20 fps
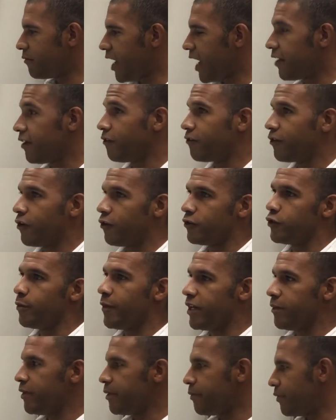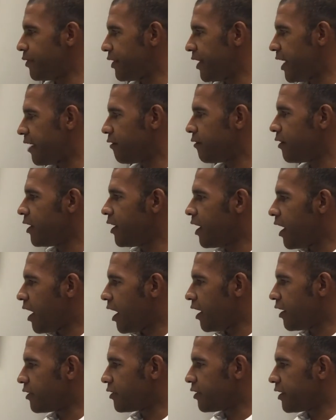I don't know too many people that
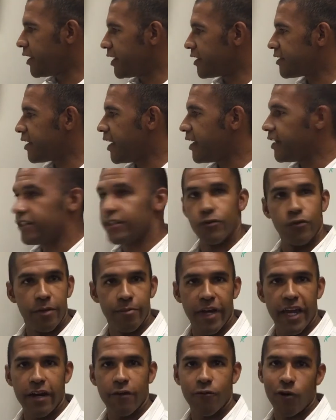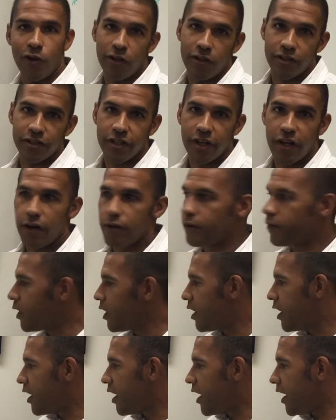are excited to run payroll. So
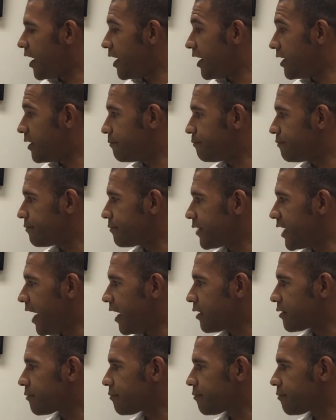yeah.